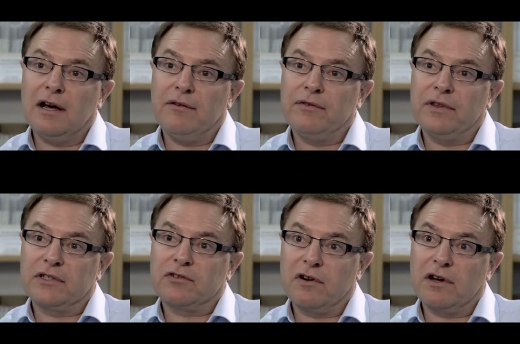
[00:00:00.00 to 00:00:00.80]
uh, for
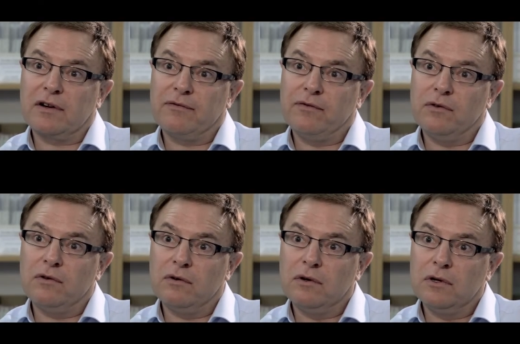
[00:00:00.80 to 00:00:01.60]
this drug
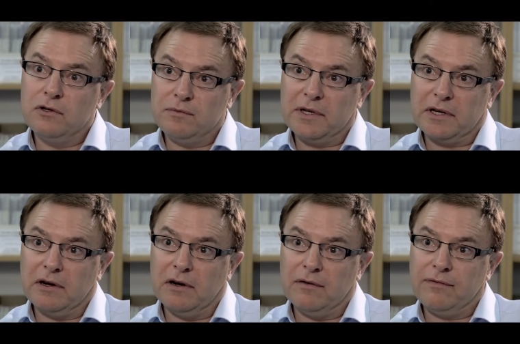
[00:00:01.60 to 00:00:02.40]
for whooping
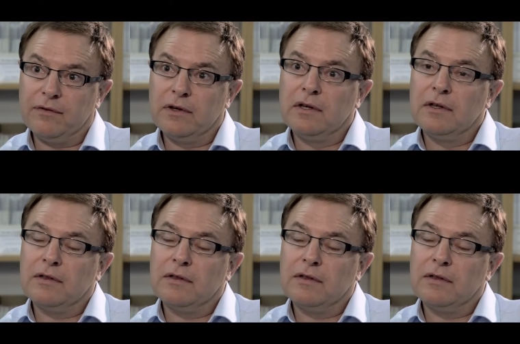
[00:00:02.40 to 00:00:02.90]
cough,